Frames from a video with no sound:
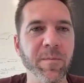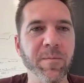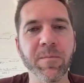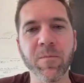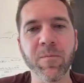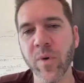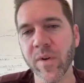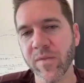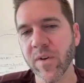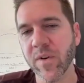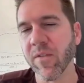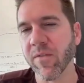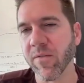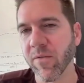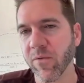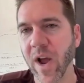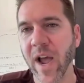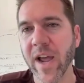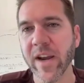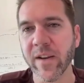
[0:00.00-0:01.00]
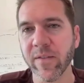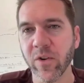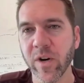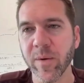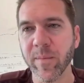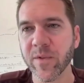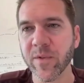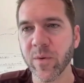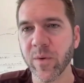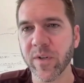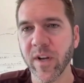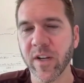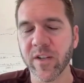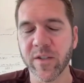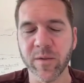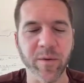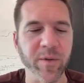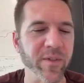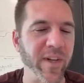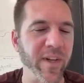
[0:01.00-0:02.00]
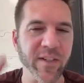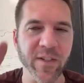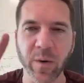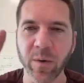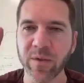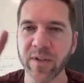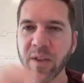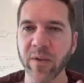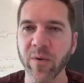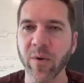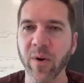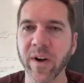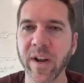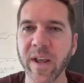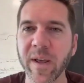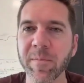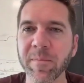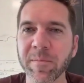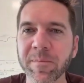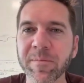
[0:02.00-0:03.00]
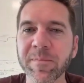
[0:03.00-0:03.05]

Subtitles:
we have a variety of agreements with customers. I just don't want to say the wrong name.